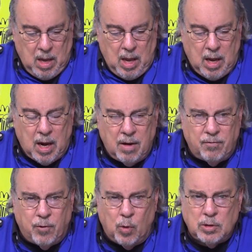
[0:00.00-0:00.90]
And
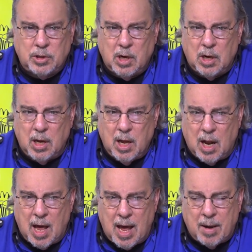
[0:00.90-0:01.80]
unfortunately, a
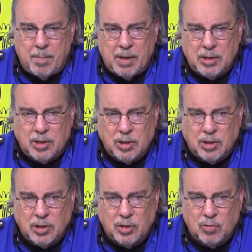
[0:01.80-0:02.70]
lot of
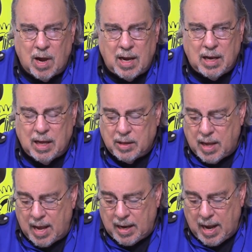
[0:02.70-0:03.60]
businesses try to get
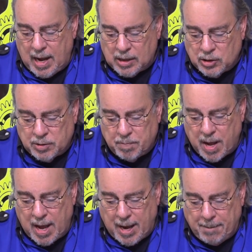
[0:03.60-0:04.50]
that edge
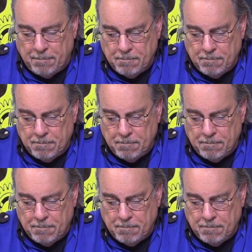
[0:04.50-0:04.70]
by